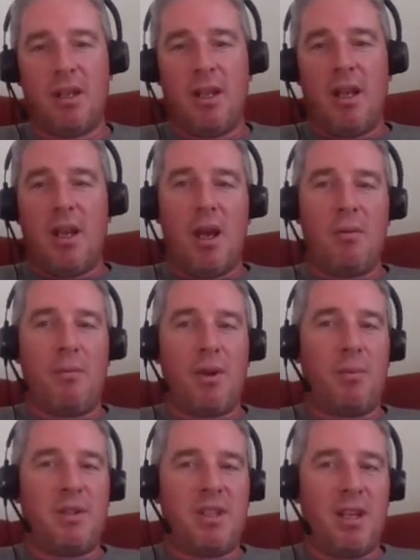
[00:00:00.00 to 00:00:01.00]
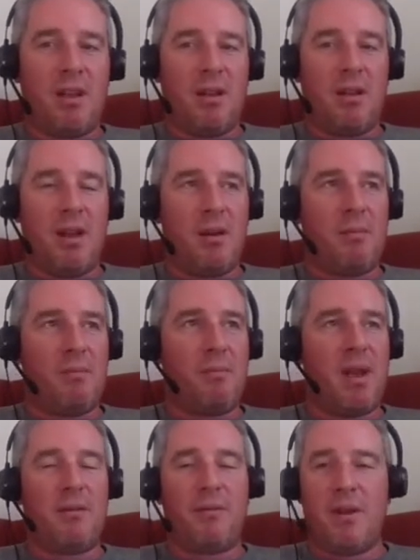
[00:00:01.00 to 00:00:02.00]
But a particular
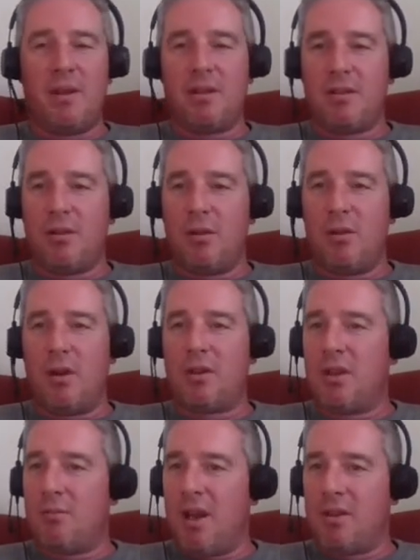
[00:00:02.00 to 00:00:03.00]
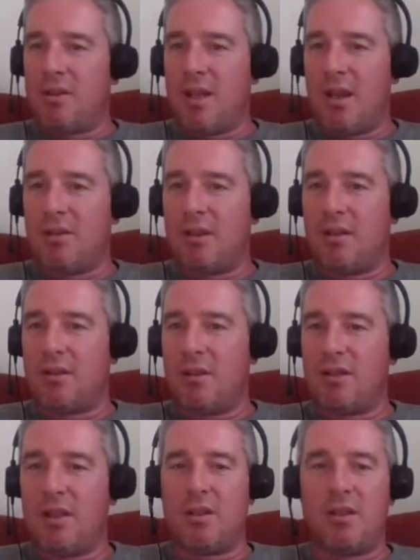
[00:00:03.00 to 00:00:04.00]
benefit to, I should imagine, housing
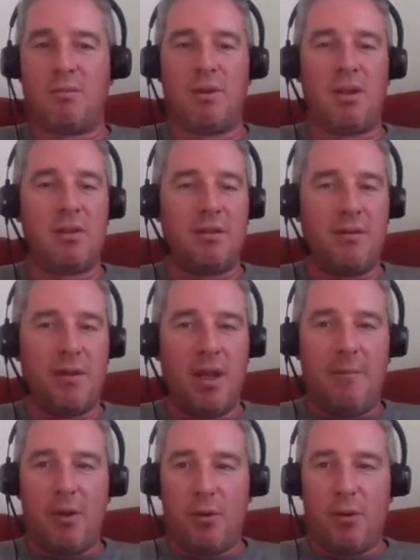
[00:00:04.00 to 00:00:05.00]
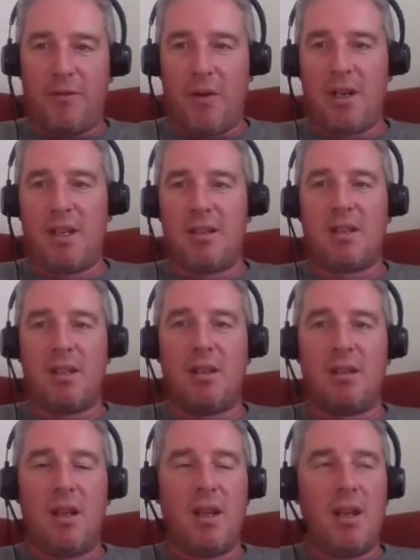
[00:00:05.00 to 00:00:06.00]
associations, because of your
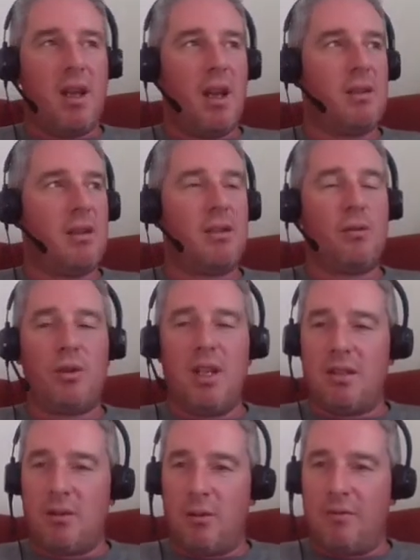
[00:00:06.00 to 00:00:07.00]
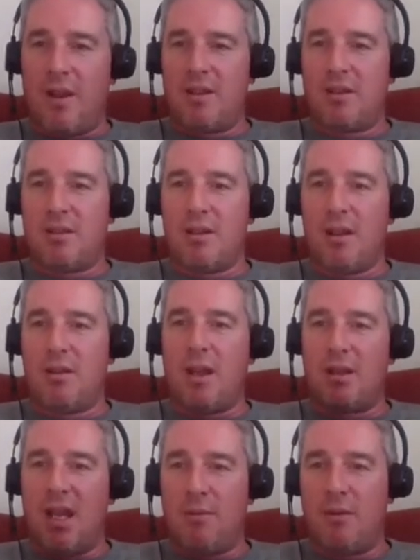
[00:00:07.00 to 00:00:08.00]
financing and your need to invest
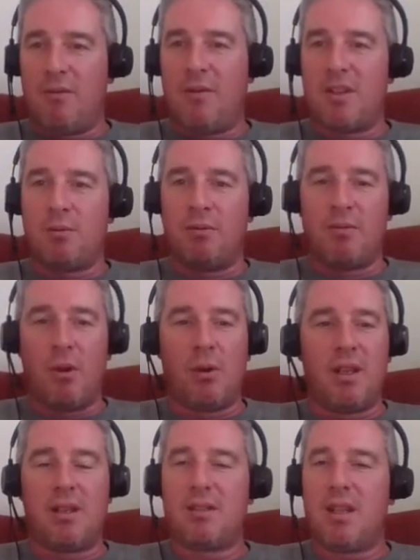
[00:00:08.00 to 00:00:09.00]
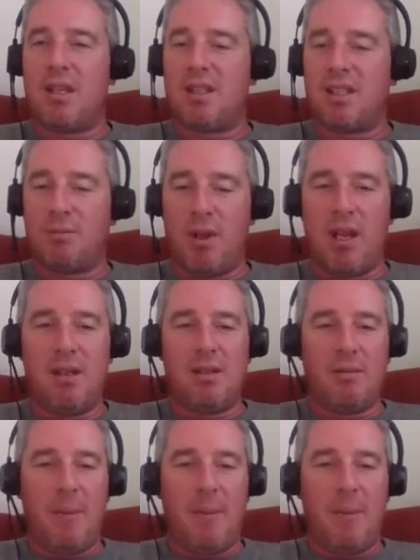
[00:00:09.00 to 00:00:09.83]
and keep your investment rolling, is speed.